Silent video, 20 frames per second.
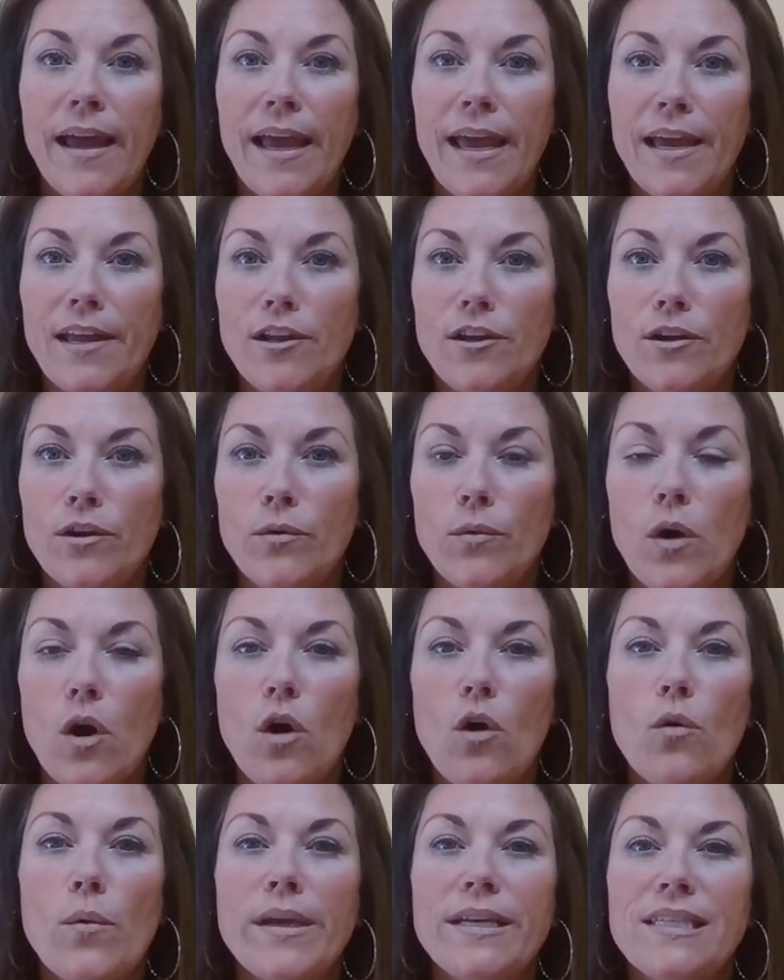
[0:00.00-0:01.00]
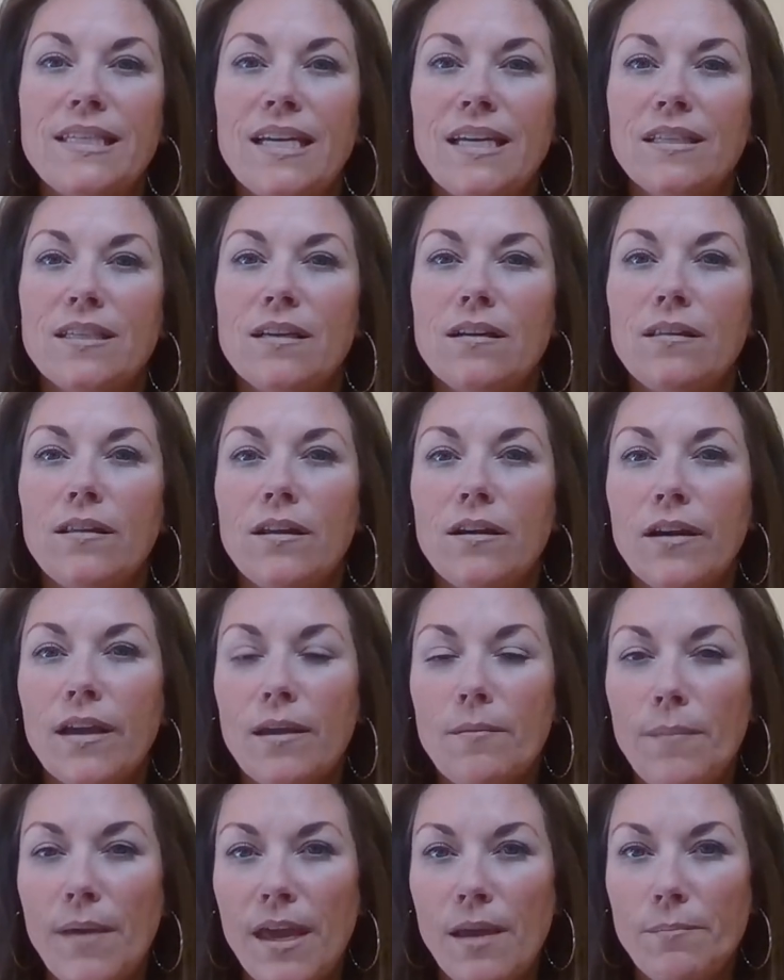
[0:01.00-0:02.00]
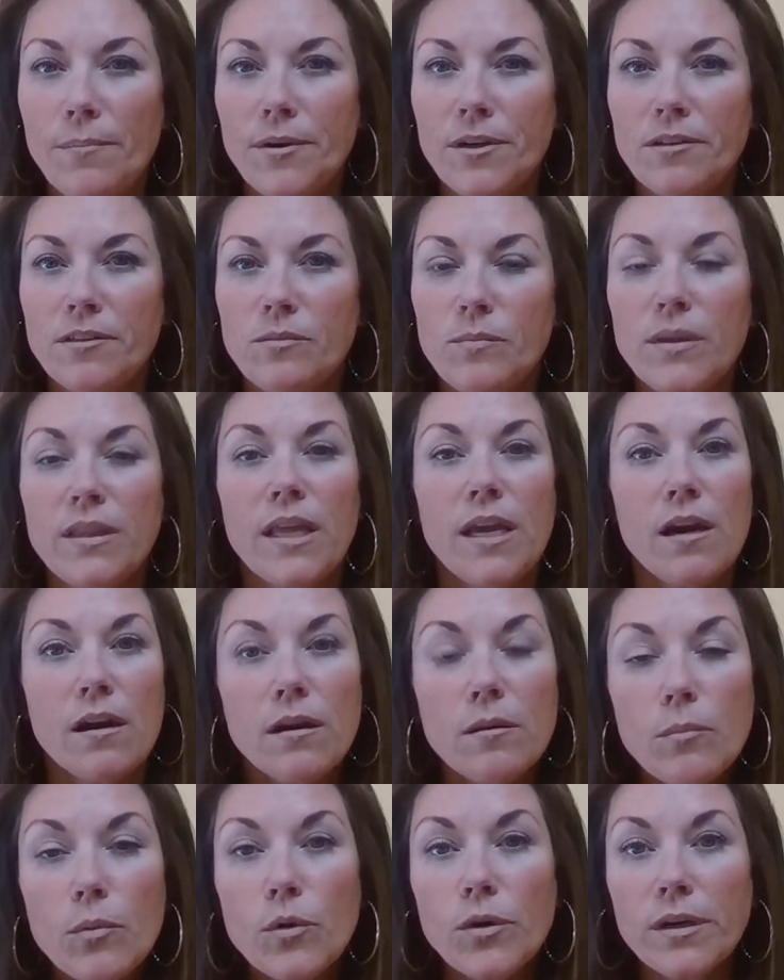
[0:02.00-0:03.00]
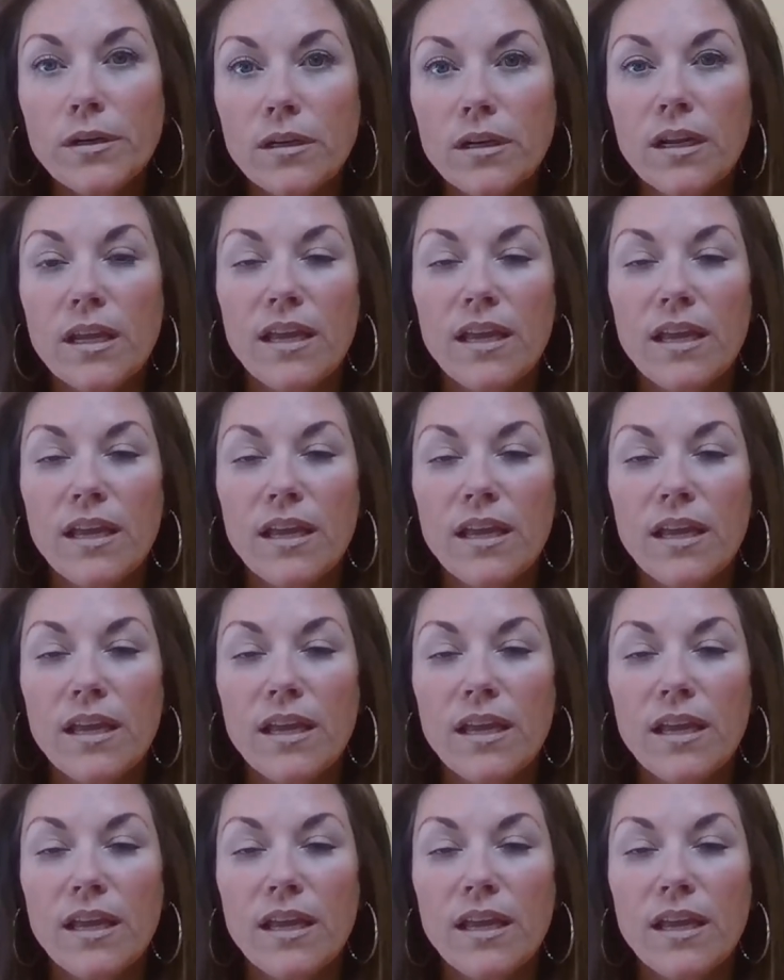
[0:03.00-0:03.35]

and you don't always get to look at papers, but they are important.